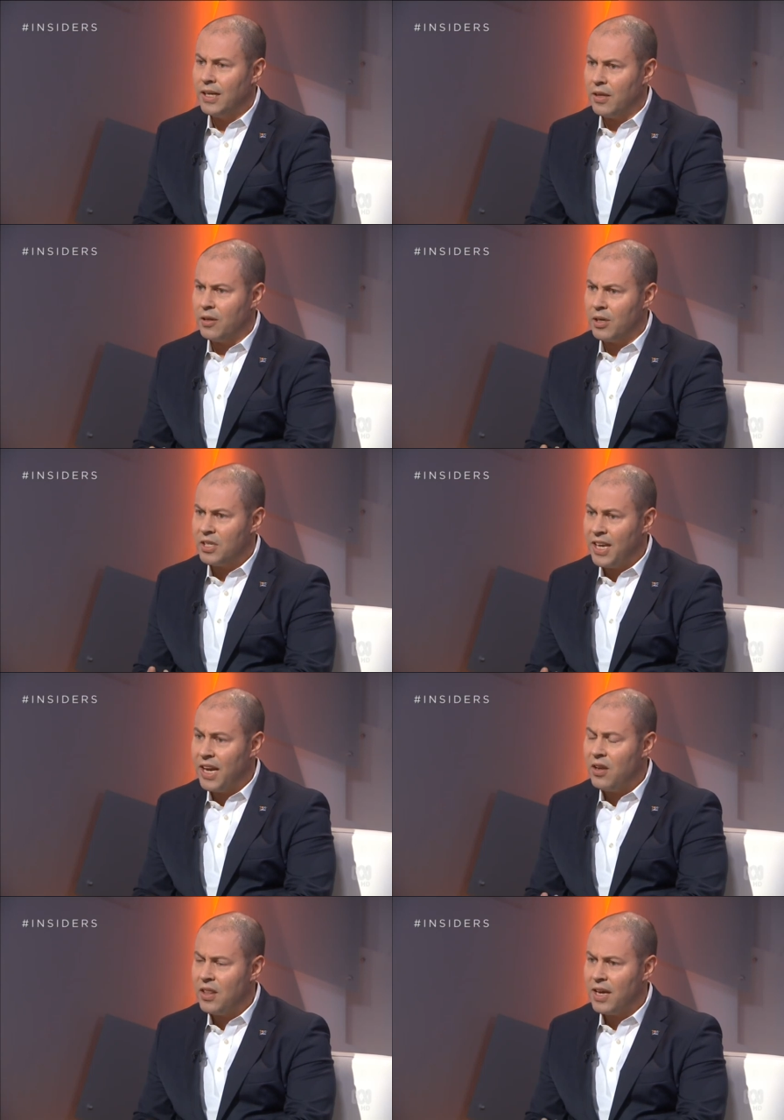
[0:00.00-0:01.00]
Now, there are
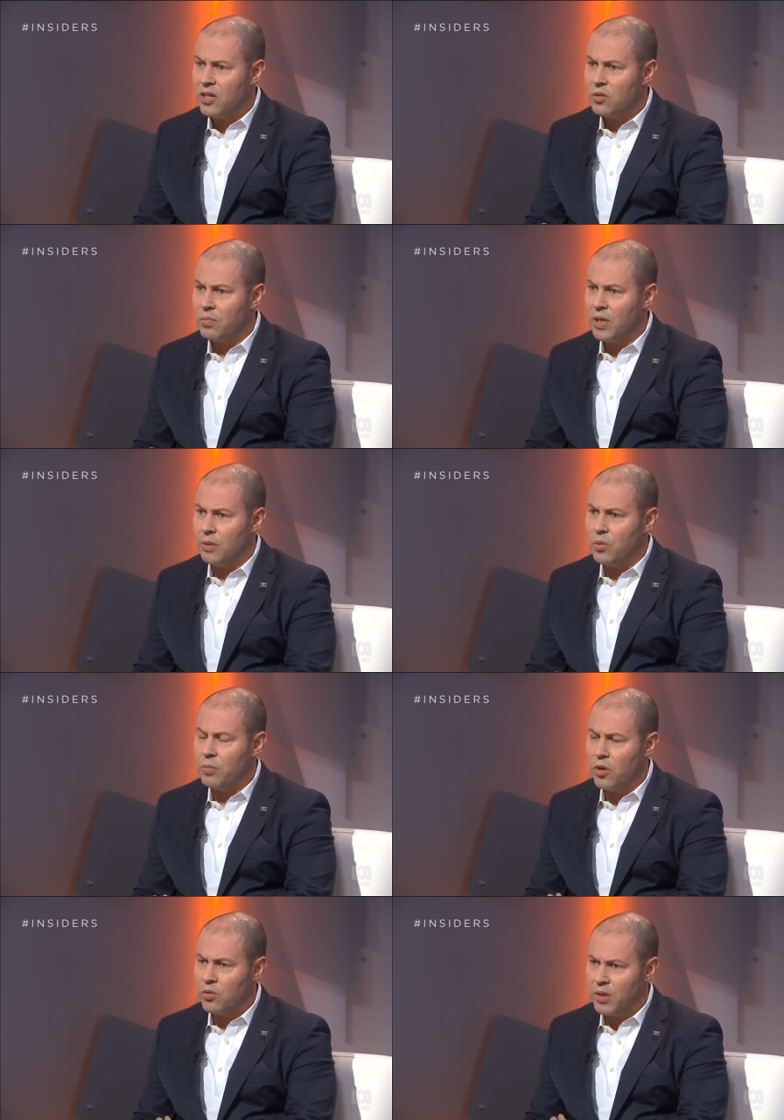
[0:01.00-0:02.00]
10,000 people,
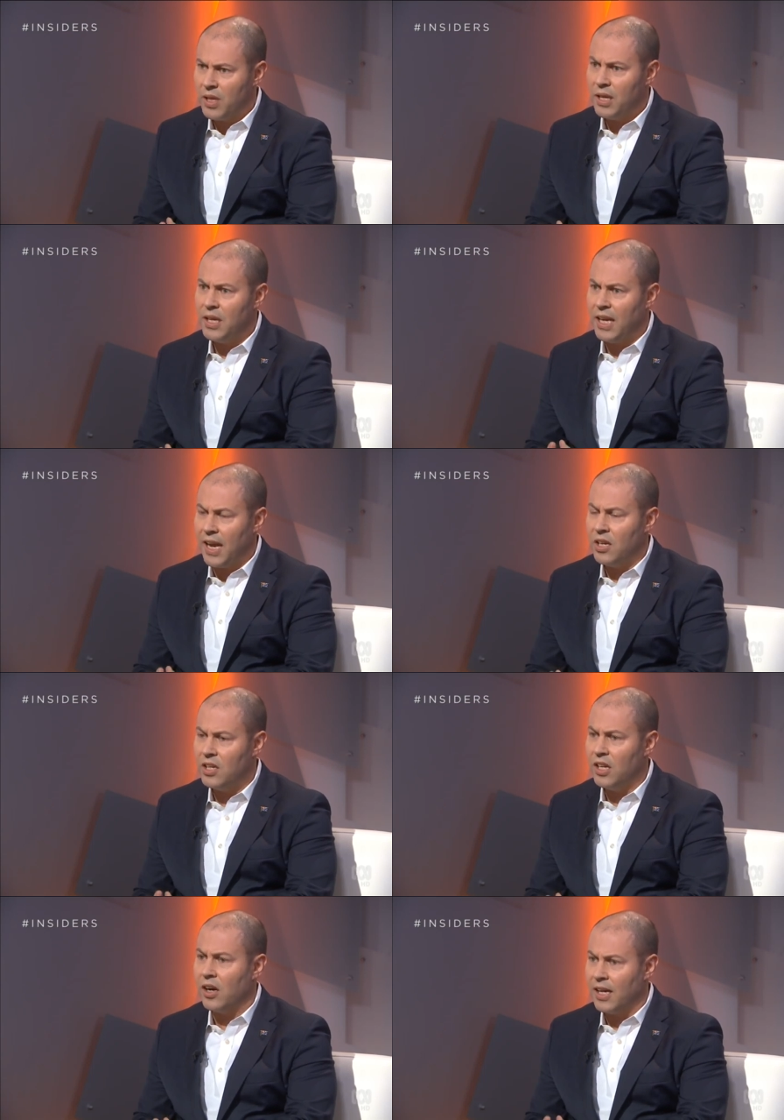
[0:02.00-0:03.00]
both within the
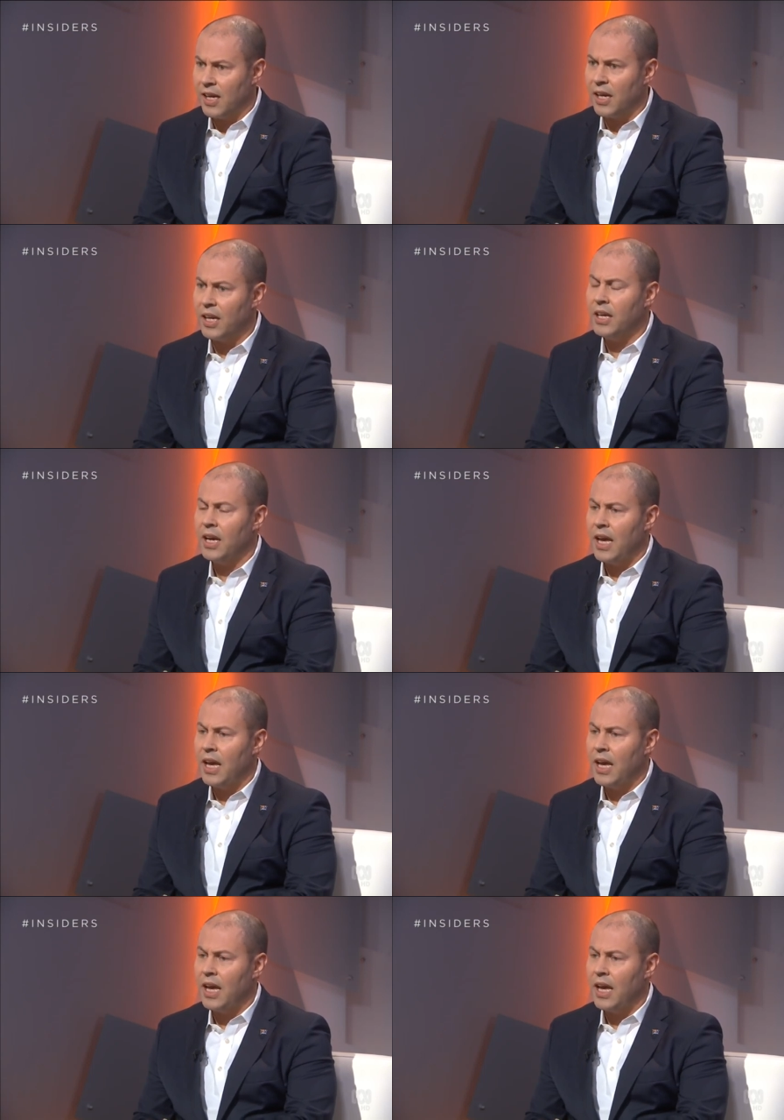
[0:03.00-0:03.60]
NDIA